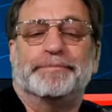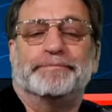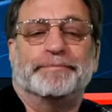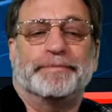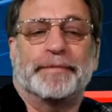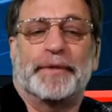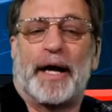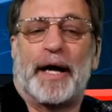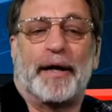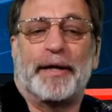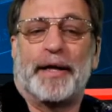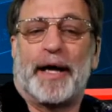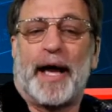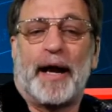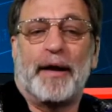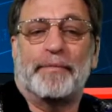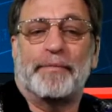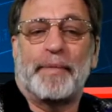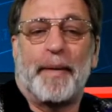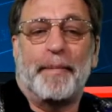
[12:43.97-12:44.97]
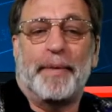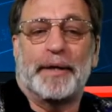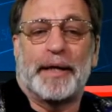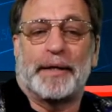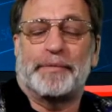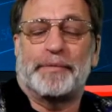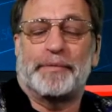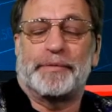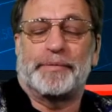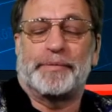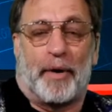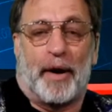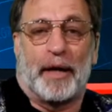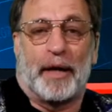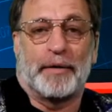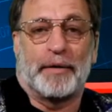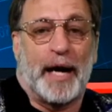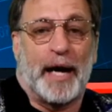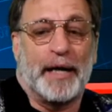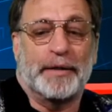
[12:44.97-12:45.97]
you got to remember that a lot of
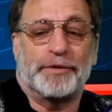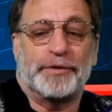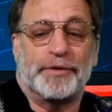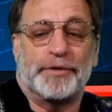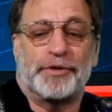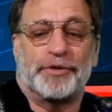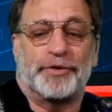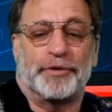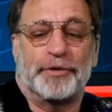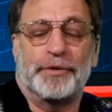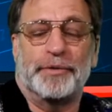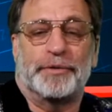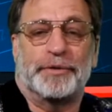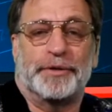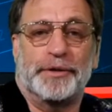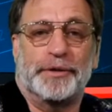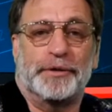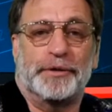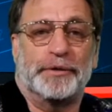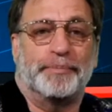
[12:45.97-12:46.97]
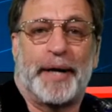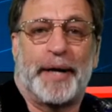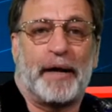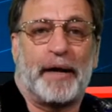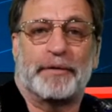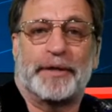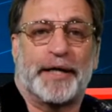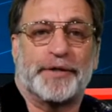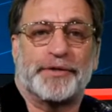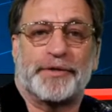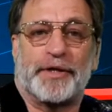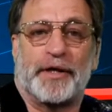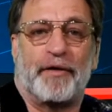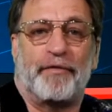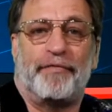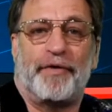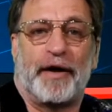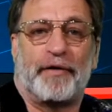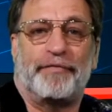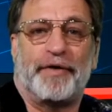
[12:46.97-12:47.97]
this is true too, but I don't think it's going to affect
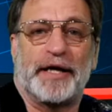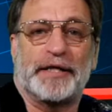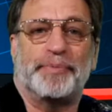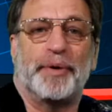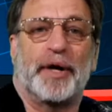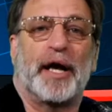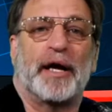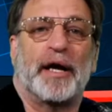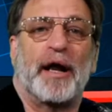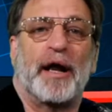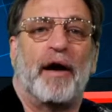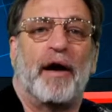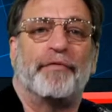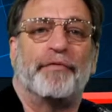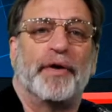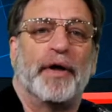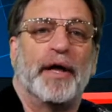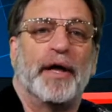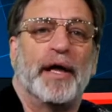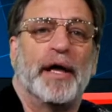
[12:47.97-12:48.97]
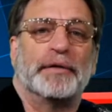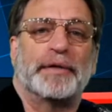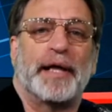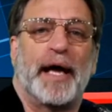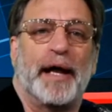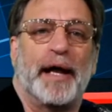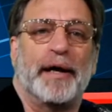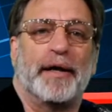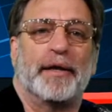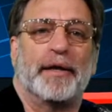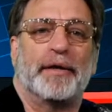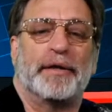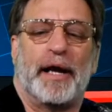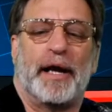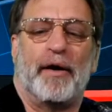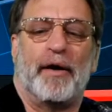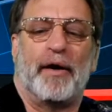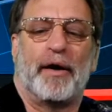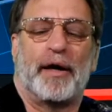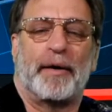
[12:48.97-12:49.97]
Facebook enough that they're going
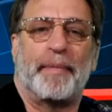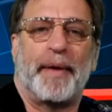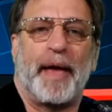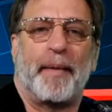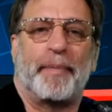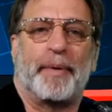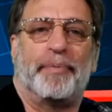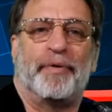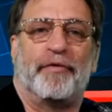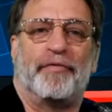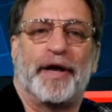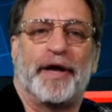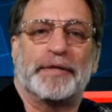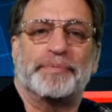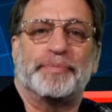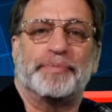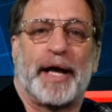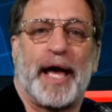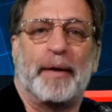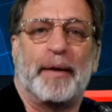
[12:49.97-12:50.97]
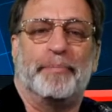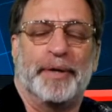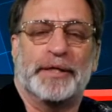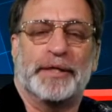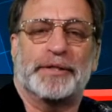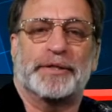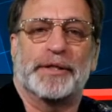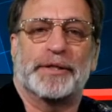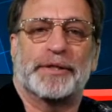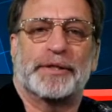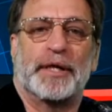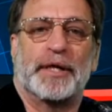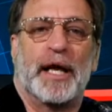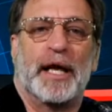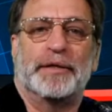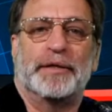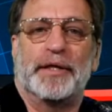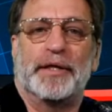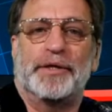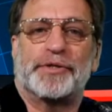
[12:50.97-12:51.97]
to be able to put Facebook out of business. They're
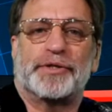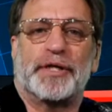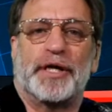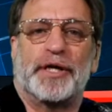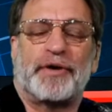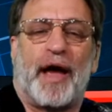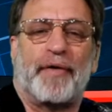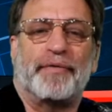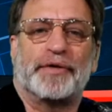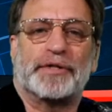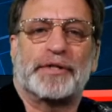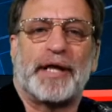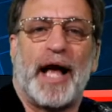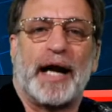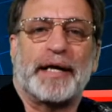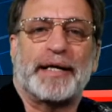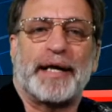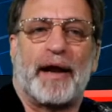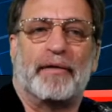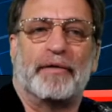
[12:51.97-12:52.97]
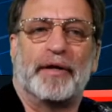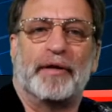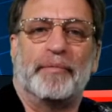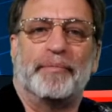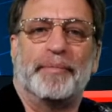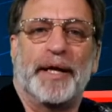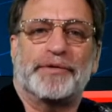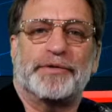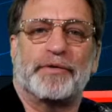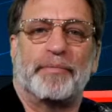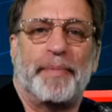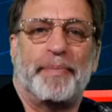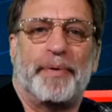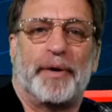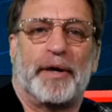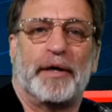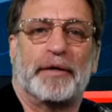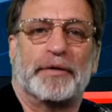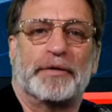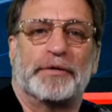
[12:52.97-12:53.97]
just going to drive the stock down a little bit so people could
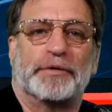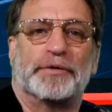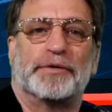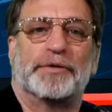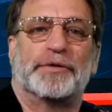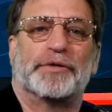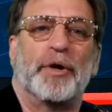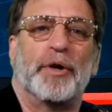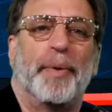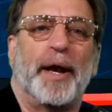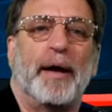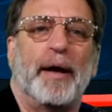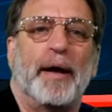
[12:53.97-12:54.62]
scoop it up.